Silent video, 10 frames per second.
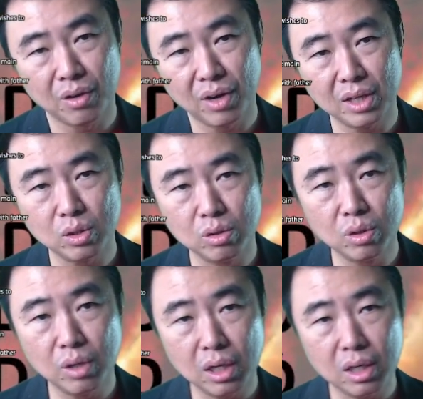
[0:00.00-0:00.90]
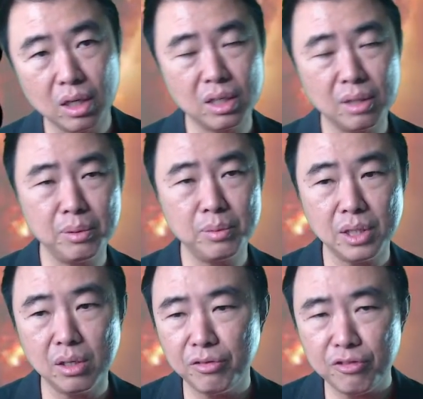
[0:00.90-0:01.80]
Right, so then people
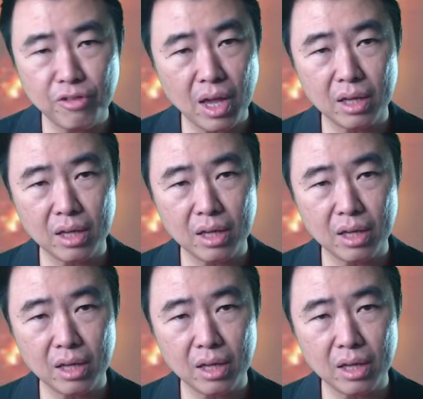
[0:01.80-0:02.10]
say fair